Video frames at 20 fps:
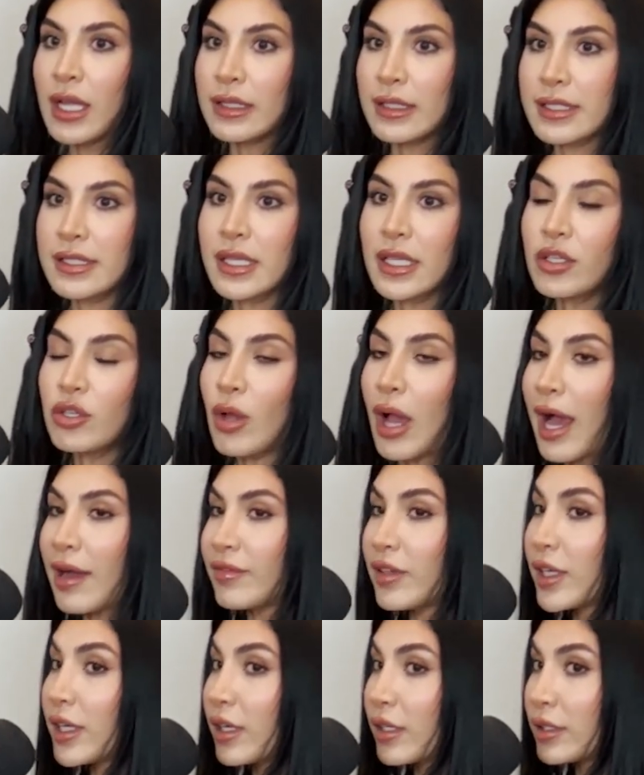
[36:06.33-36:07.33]
Let's say you
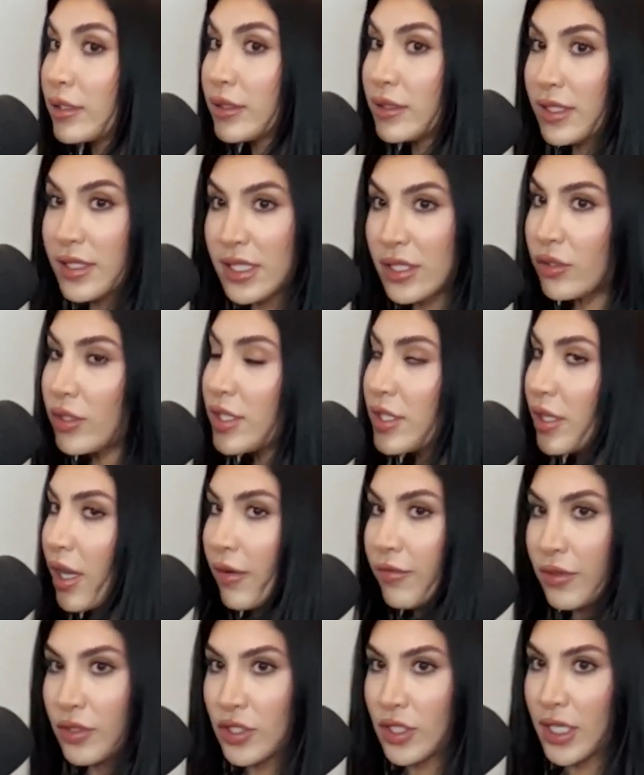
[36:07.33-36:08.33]
have a serious
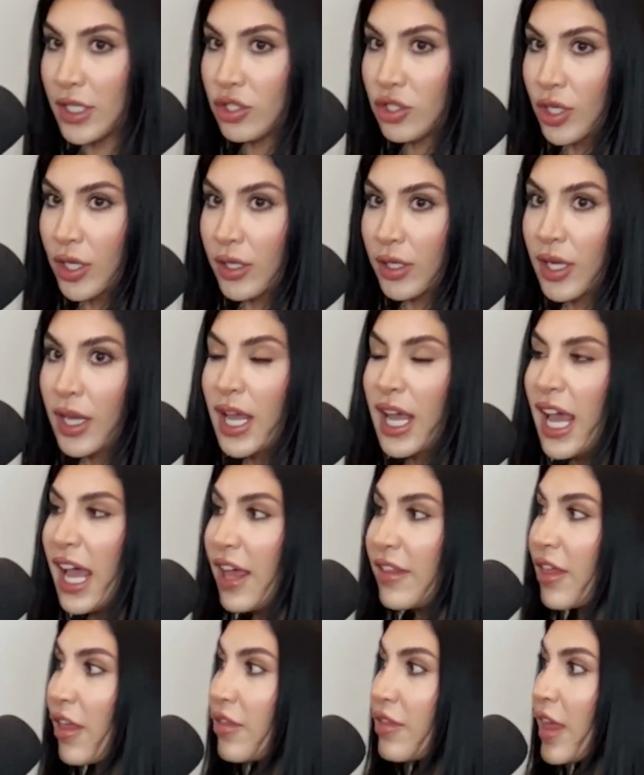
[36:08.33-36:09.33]
conversation
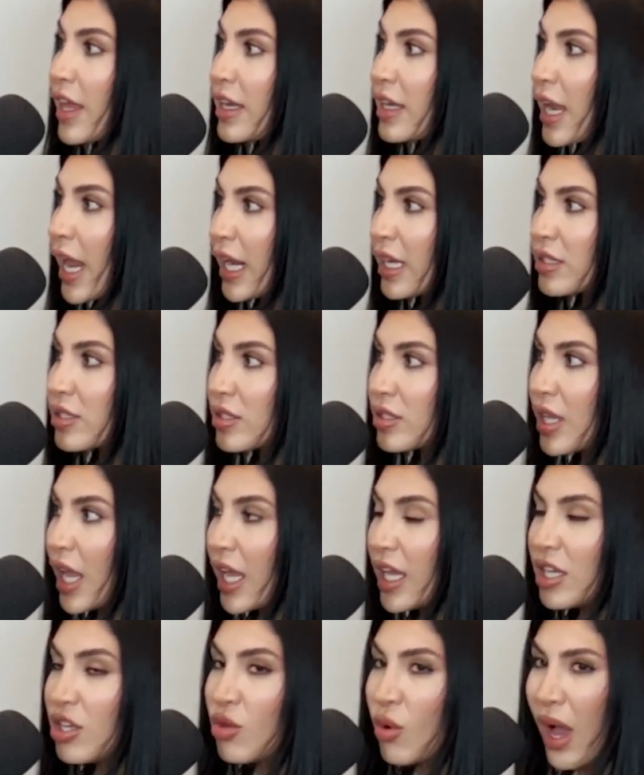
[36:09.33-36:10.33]
and then the next
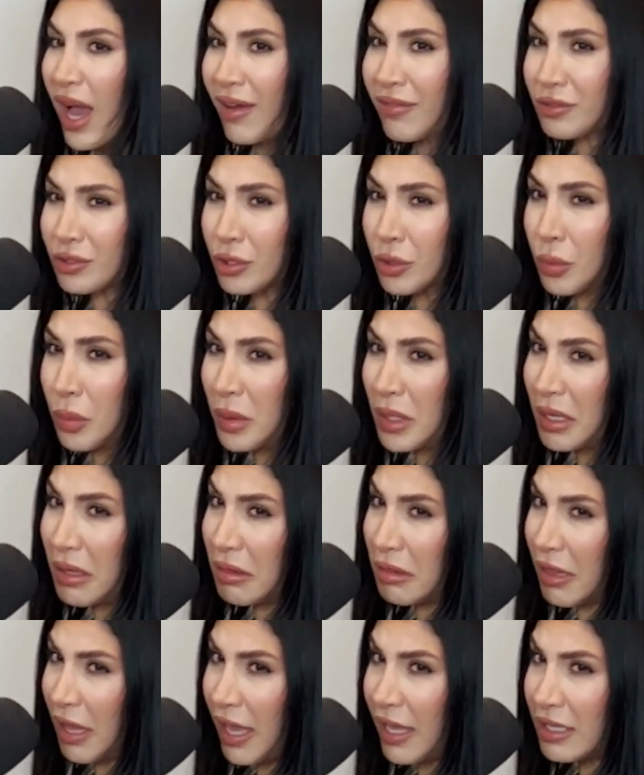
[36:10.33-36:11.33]
day you have to
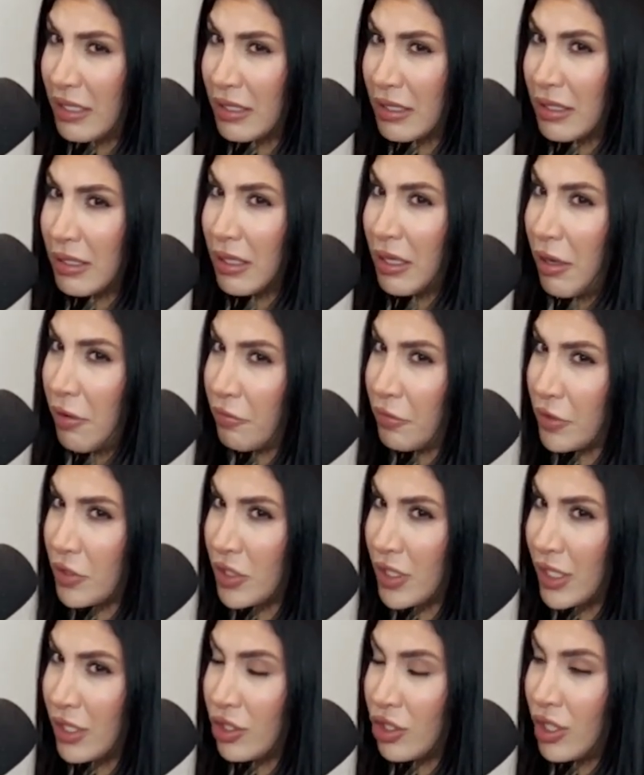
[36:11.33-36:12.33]
repeat that
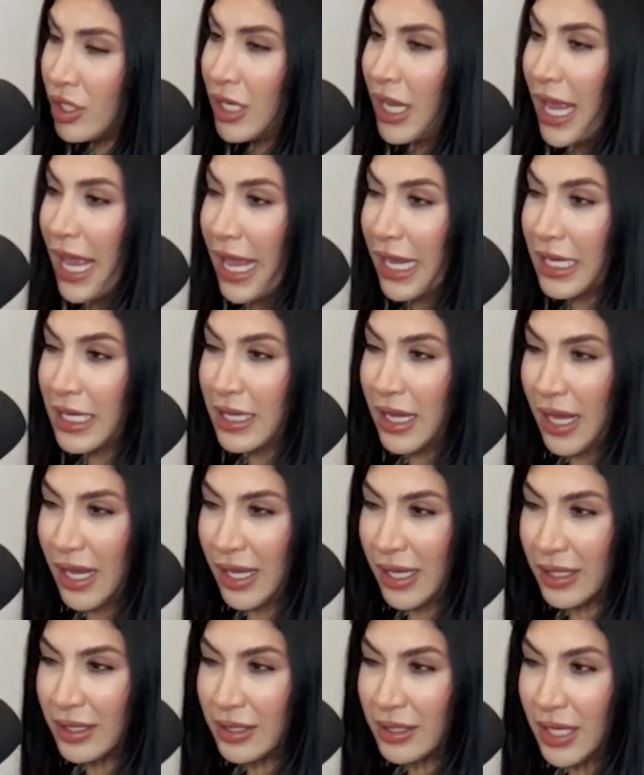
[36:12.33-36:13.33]
conversation
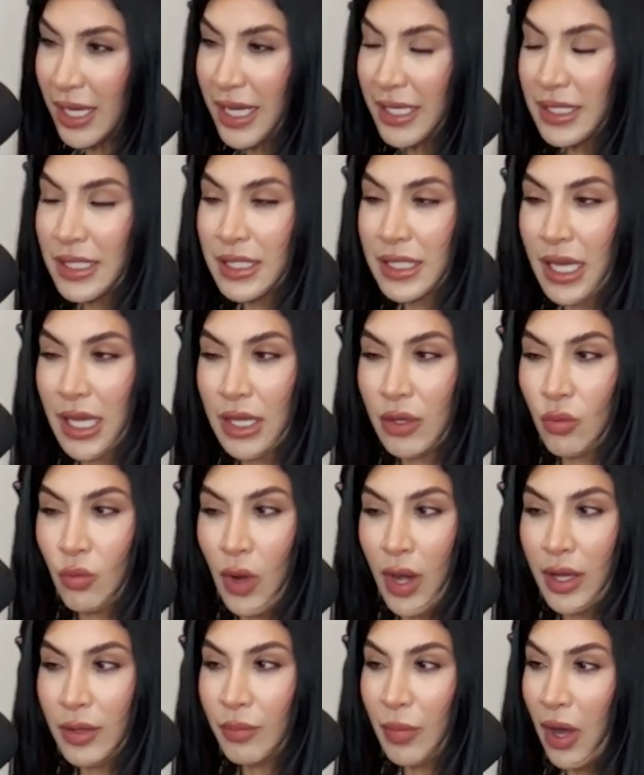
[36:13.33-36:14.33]
again and say
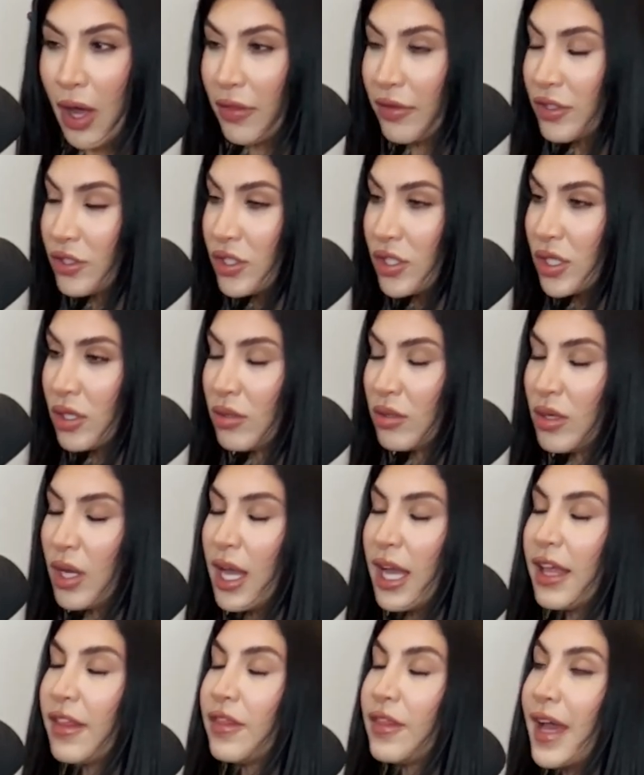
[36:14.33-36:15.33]
what bothers you.
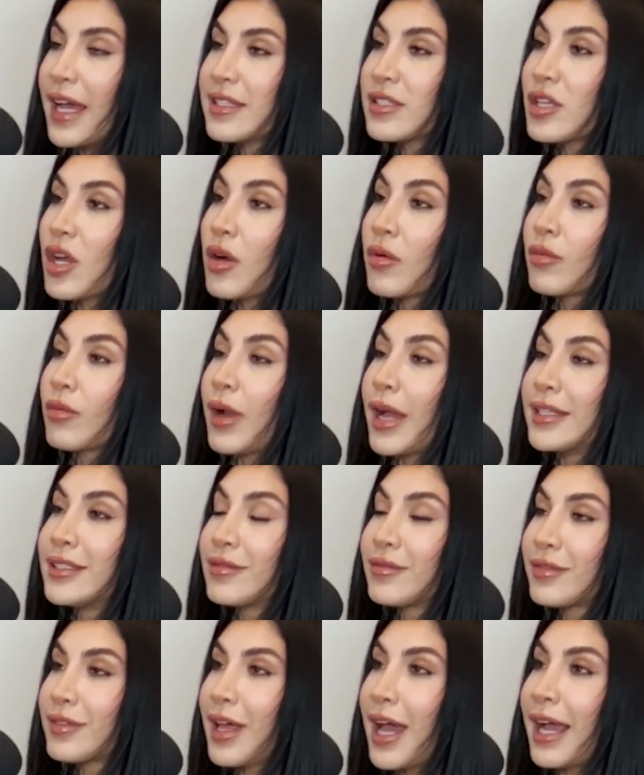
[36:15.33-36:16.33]
That's a
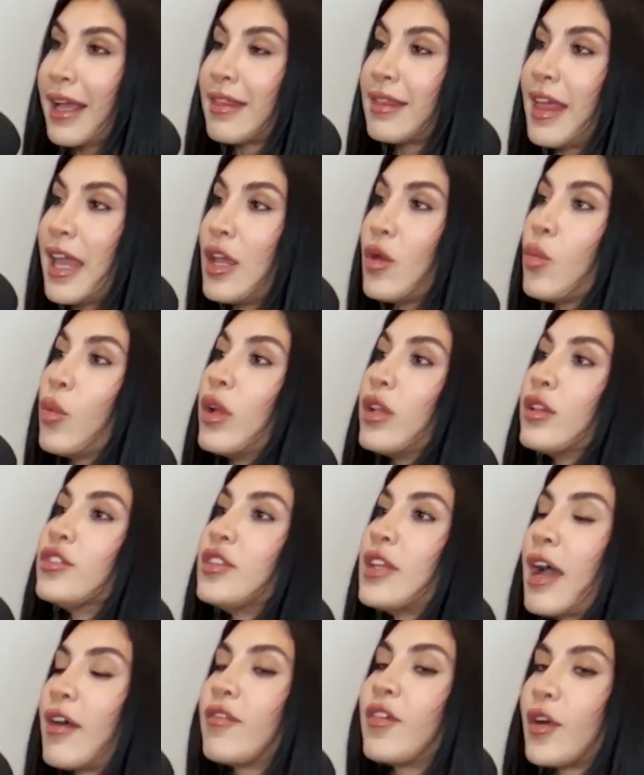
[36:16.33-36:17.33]
red flag. They will
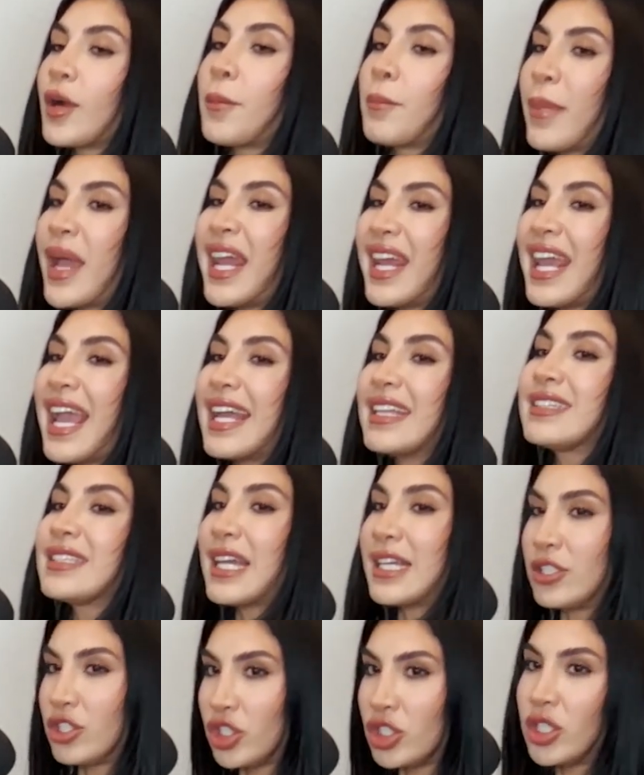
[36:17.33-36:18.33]
never pay
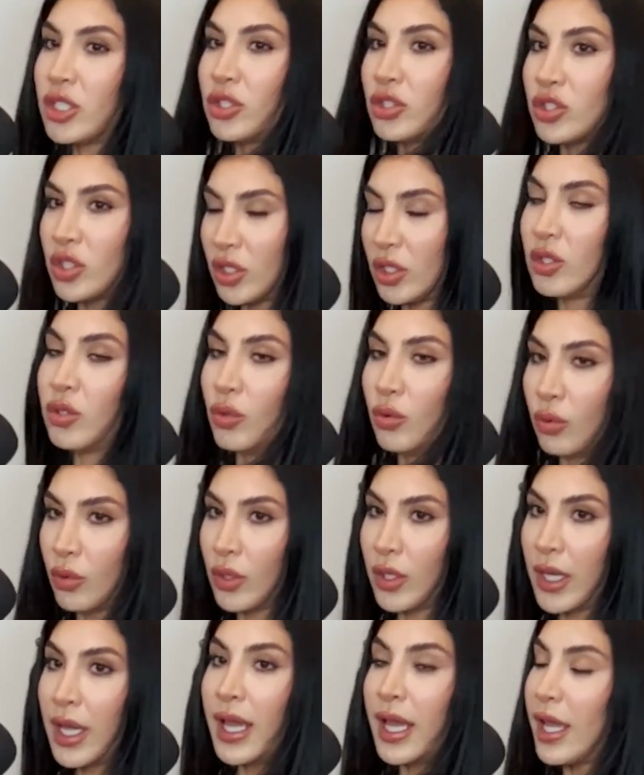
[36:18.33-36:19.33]
attention to you.